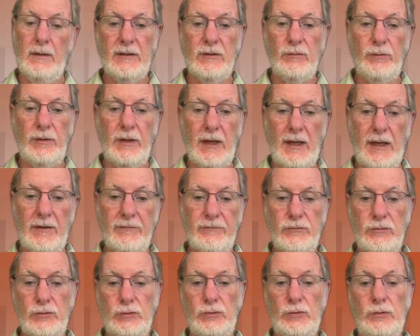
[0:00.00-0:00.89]
We have
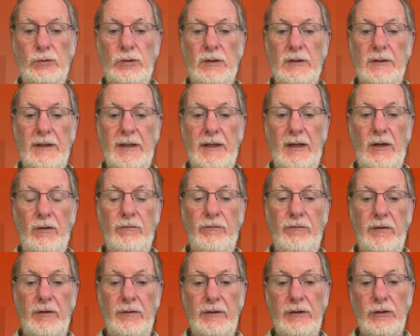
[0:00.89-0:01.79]
to get a
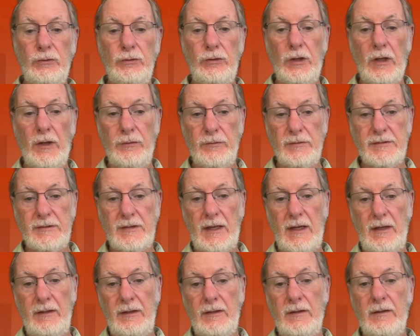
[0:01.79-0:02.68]
very good
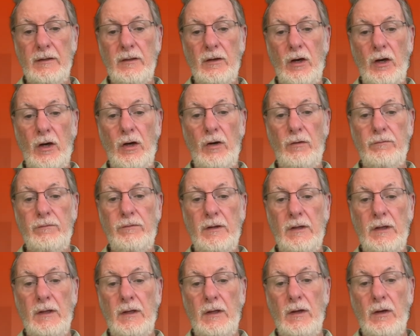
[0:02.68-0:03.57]
understanding of
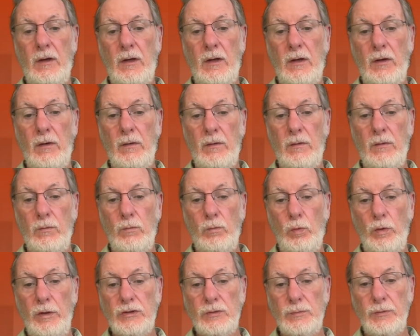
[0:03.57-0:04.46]

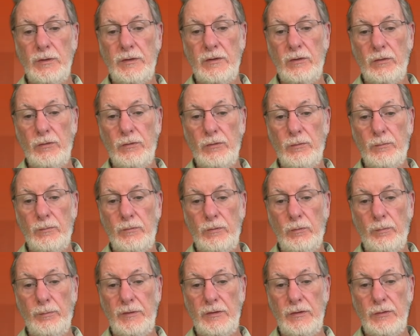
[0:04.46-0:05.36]
which material
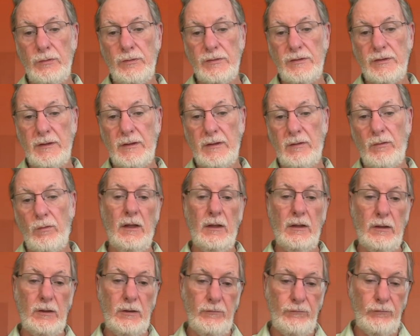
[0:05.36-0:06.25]
you'll be using,
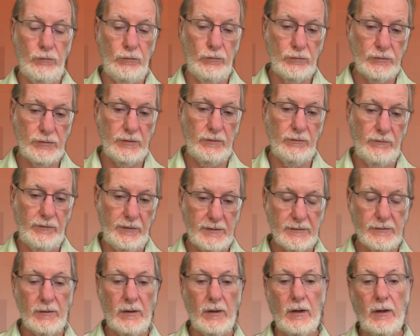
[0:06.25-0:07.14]
if you use
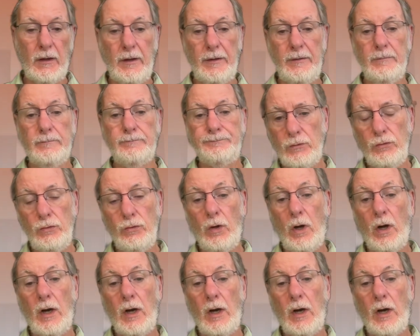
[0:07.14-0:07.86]
Invisalign, you